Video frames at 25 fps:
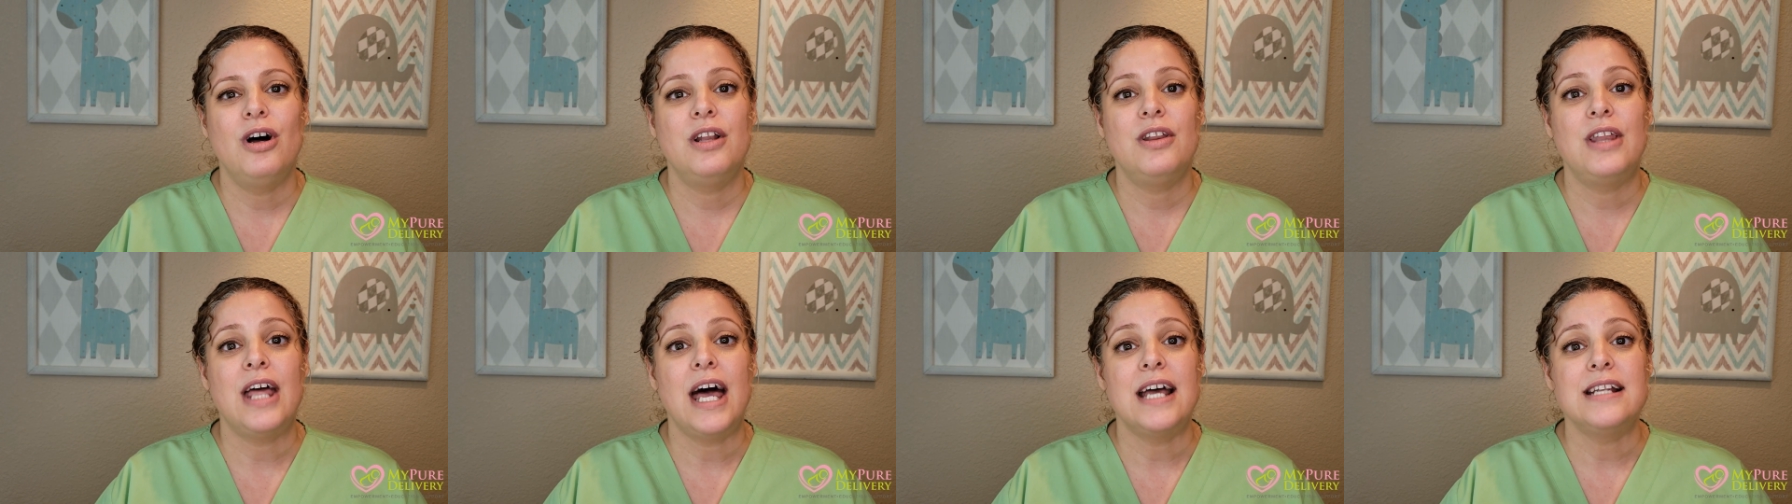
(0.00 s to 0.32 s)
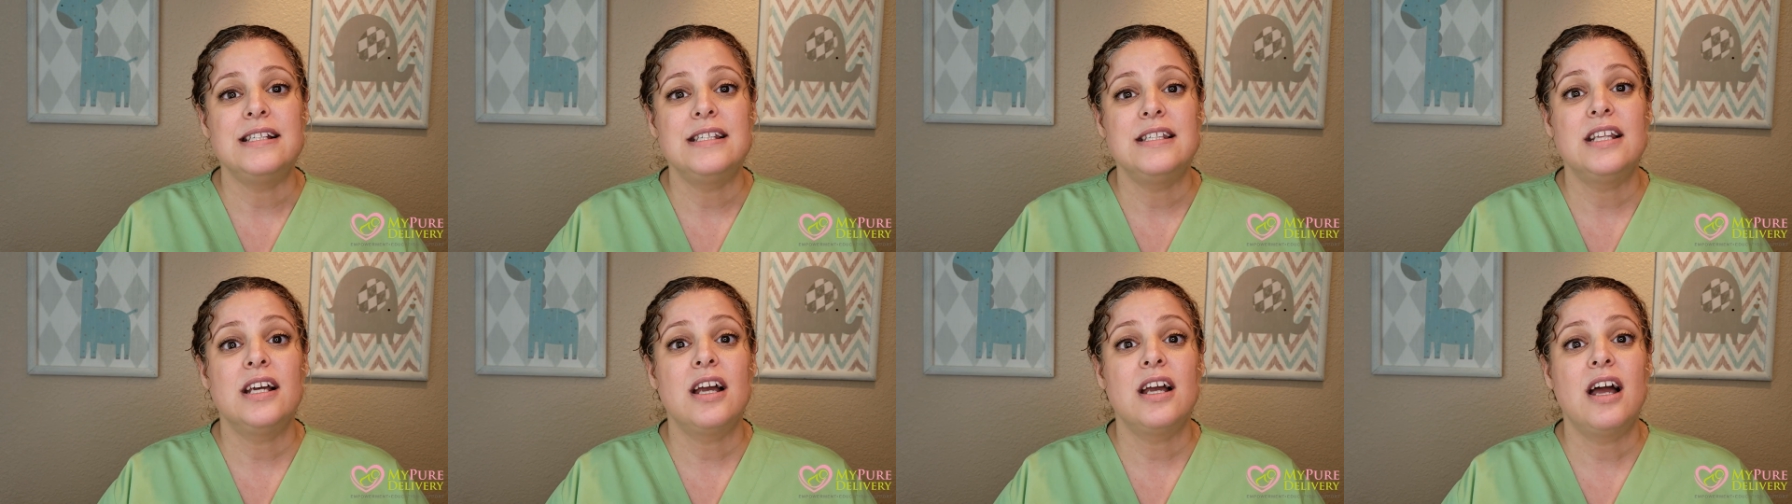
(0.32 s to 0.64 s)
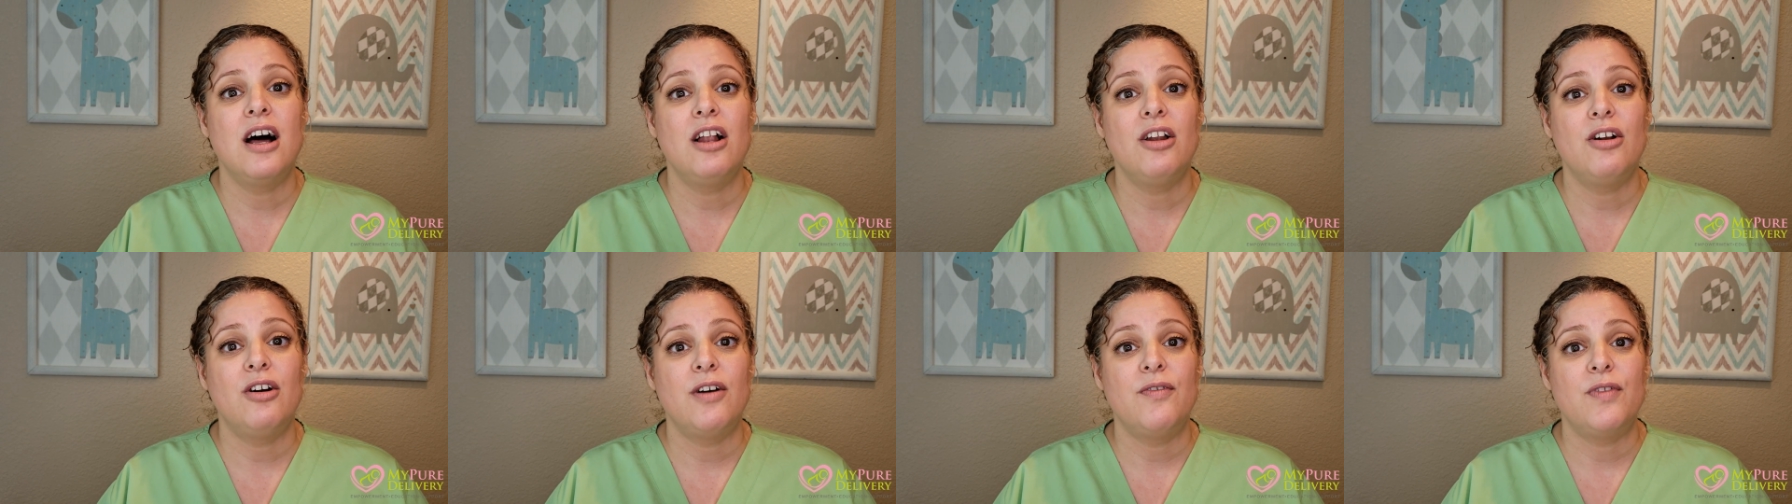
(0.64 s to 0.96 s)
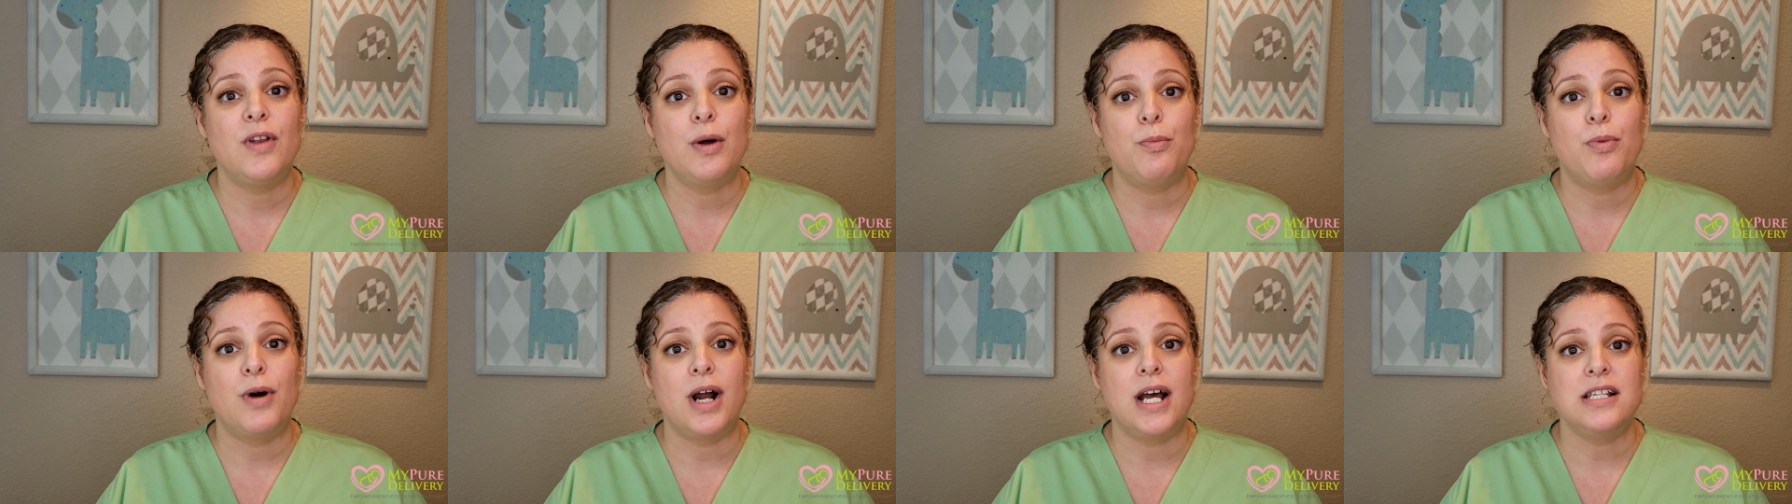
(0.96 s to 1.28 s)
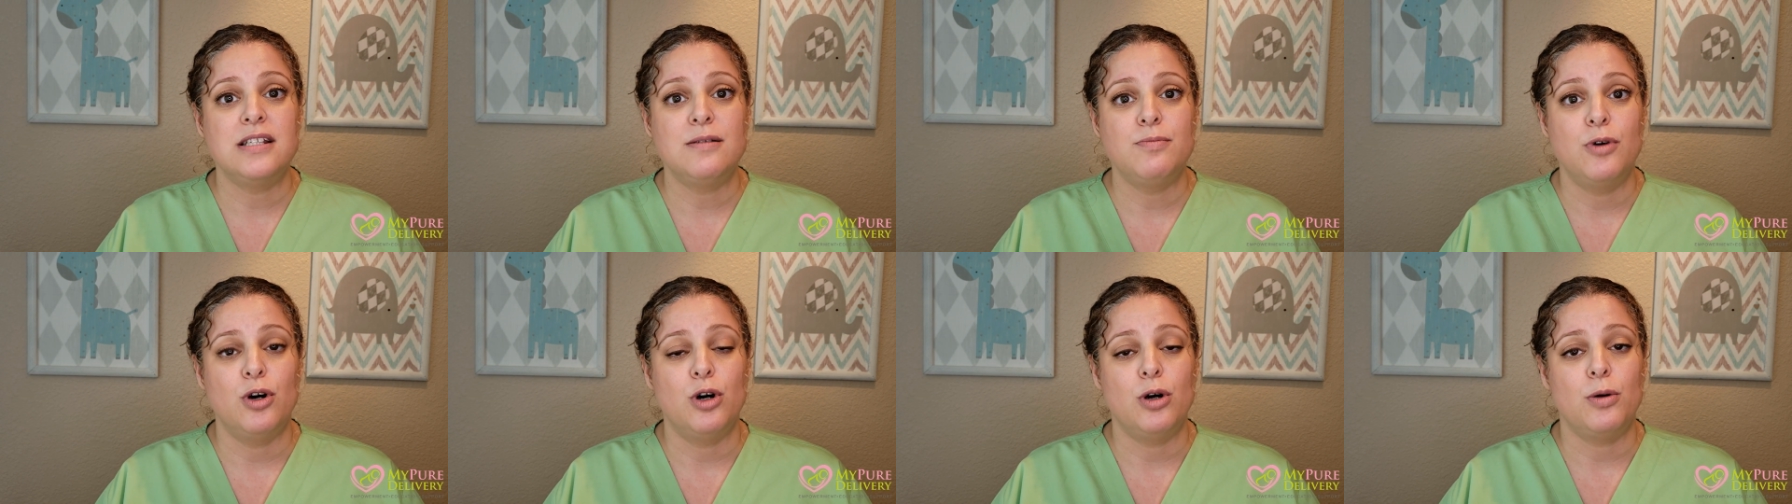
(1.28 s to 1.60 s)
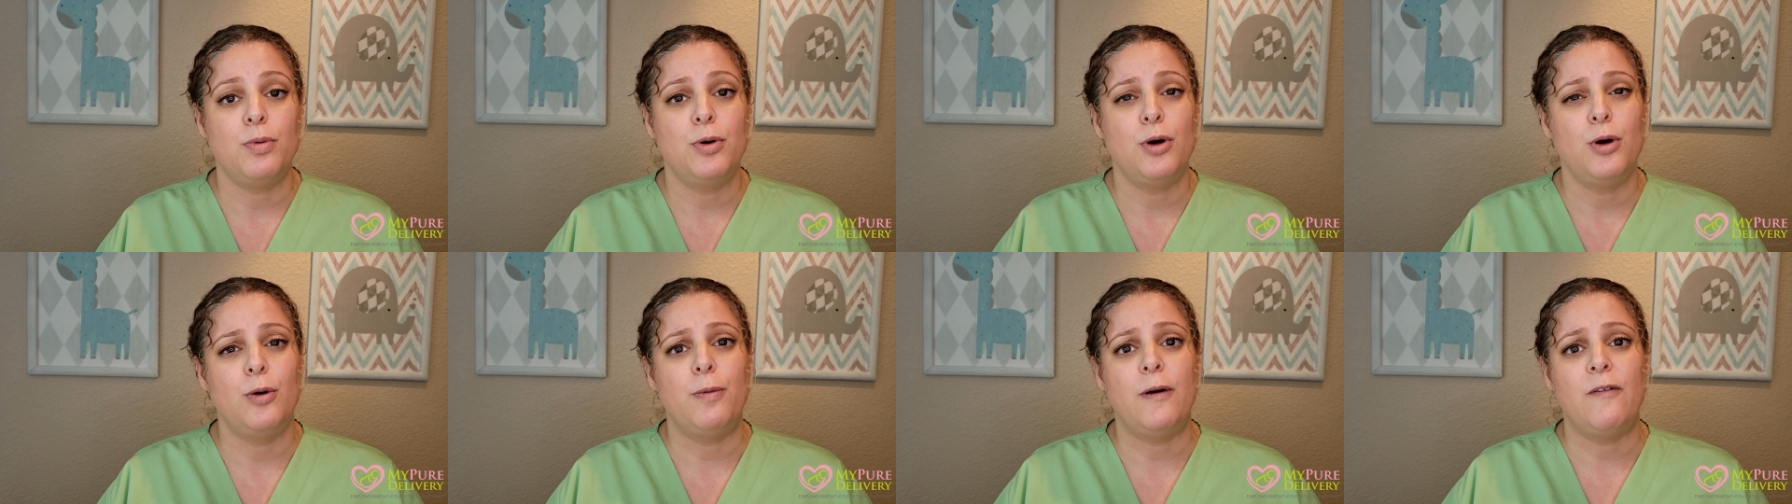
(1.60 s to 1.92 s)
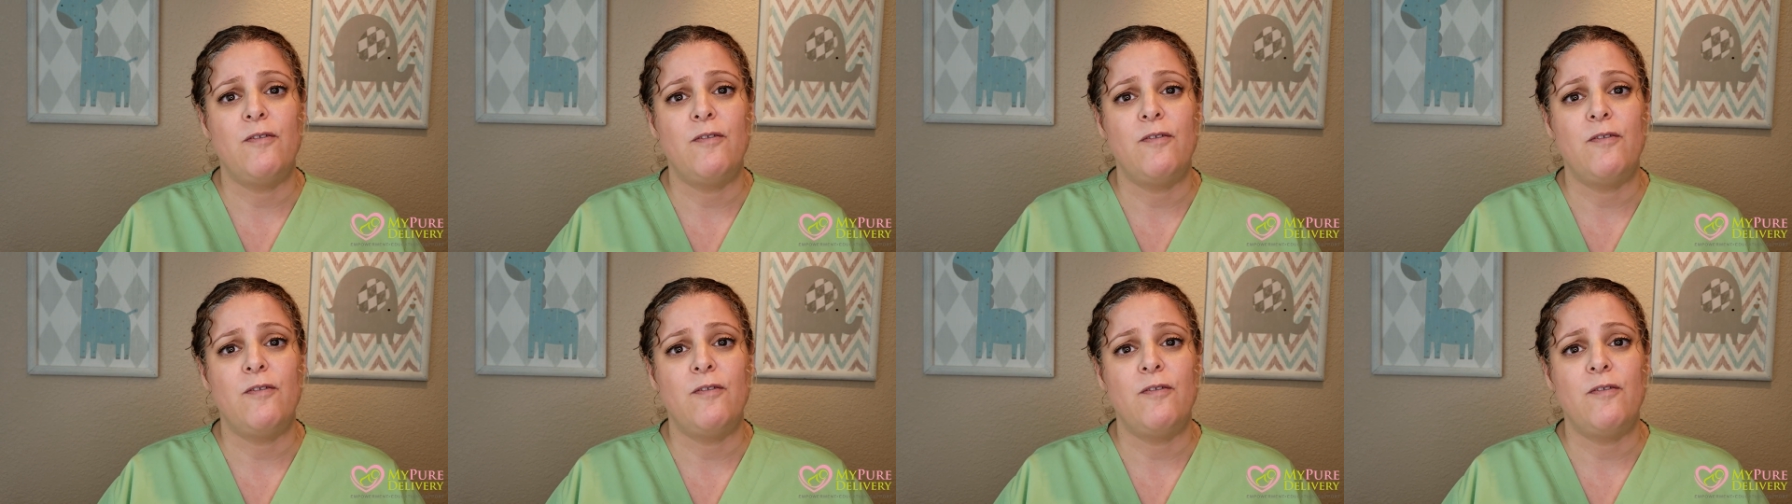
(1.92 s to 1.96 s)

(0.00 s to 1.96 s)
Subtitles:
that's the color of the breast milk poop.